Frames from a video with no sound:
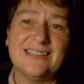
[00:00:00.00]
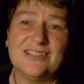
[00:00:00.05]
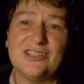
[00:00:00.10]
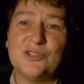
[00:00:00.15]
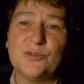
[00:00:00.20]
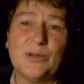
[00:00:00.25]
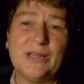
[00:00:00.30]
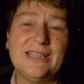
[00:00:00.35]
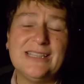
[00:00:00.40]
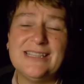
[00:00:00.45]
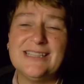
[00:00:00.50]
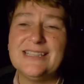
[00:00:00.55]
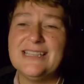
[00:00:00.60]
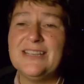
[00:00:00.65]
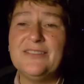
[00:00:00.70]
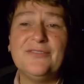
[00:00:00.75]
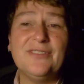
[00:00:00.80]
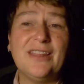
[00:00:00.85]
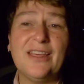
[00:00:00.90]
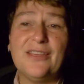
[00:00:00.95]
and 20s,
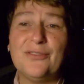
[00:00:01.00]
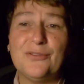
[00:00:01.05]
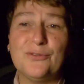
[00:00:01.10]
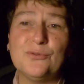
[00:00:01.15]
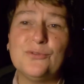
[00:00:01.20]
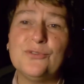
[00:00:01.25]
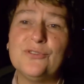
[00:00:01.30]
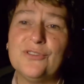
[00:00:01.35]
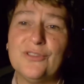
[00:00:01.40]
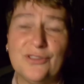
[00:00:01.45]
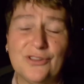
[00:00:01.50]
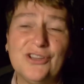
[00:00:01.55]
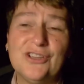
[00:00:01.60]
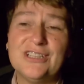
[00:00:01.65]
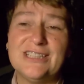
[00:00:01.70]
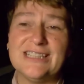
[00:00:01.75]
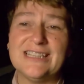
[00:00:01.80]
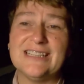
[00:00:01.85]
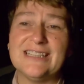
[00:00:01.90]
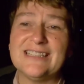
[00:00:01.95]
even their th-
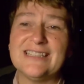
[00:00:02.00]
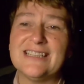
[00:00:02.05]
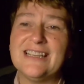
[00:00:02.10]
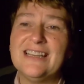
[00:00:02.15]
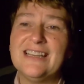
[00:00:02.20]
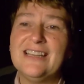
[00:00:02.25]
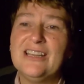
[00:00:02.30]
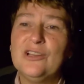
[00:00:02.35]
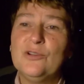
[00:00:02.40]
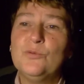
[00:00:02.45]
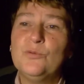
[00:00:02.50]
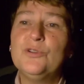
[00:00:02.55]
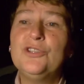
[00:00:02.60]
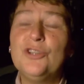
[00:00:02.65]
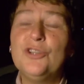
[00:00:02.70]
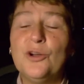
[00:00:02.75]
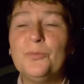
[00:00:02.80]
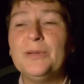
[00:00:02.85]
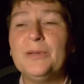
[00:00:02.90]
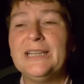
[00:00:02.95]
30s, would
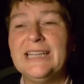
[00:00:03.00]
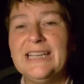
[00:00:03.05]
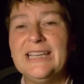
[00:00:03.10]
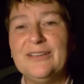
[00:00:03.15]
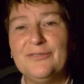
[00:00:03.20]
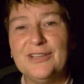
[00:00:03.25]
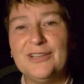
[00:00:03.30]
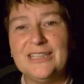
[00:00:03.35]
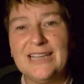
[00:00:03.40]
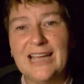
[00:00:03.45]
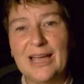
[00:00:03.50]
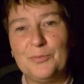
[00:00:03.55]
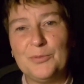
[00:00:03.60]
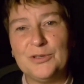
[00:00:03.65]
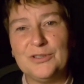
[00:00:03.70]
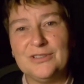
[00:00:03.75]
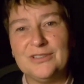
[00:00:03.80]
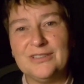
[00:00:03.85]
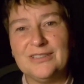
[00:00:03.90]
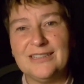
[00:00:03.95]
not believe had
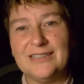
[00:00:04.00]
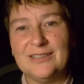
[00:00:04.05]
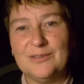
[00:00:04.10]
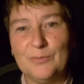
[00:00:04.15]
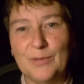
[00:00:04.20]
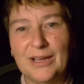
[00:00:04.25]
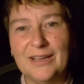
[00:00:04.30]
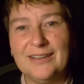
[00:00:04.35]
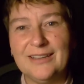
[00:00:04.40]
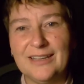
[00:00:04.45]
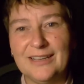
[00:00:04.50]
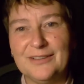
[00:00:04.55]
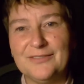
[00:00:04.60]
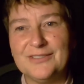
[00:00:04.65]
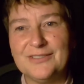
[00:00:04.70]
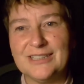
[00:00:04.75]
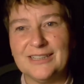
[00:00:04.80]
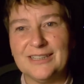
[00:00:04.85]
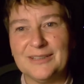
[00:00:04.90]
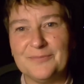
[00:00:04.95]
happened in my
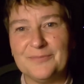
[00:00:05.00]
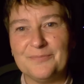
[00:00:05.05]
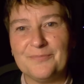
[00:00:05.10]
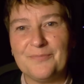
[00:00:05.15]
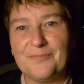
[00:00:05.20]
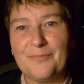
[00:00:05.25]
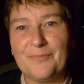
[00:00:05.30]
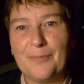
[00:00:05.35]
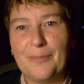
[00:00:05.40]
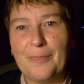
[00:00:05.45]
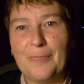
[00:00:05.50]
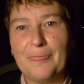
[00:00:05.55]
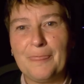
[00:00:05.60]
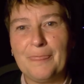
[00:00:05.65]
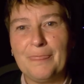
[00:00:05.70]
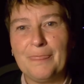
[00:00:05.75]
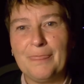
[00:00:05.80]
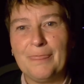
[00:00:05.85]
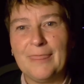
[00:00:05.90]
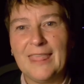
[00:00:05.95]
lifetime.
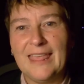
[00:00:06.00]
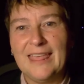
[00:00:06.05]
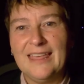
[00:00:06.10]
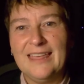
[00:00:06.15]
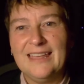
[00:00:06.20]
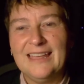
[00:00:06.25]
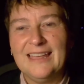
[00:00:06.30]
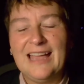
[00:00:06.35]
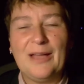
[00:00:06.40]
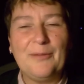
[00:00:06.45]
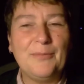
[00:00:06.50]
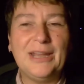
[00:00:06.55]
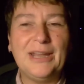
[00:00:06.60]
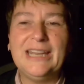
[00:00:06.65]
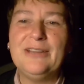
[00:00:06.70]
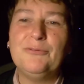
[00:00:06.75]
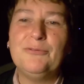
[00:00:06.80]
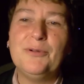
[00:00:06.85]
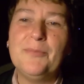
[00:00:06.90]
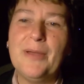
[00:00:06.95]
How
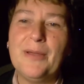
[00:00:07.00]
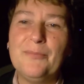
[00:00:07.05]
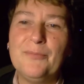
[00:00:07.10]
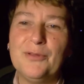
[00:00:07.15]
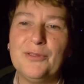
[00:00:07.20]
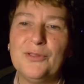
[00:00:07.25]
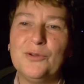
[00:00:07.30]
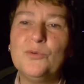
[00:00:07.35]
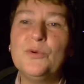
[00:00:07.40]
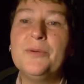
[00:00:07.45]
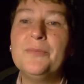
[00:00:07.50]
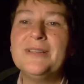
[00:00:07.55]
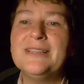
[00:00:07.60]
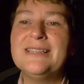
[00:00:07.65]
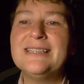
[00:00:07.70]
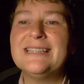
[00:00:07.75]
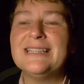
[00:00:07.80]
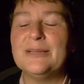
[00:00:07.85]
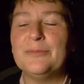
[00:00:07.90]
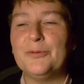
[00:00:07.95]
many remember the
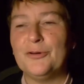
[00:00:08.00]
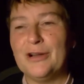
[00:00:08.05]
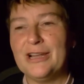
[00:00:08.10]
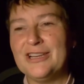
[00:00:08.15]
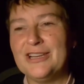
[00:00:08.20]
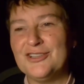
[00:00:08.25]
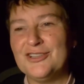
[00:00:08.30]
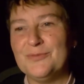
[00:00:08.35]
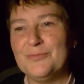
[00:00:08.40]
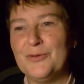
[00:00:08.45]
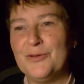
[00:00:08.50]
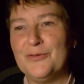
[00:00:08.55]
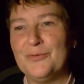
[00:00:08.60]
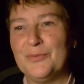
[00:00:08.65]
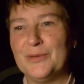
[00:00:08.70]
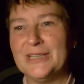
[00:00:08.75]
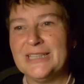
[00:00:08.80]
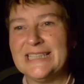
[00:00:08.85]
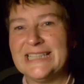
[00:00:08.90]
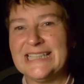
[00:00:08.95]
women's liberation
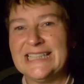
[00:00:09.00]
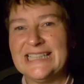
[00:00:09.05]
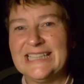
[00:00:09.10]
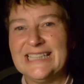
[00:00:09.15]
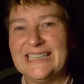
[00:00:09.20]
movement?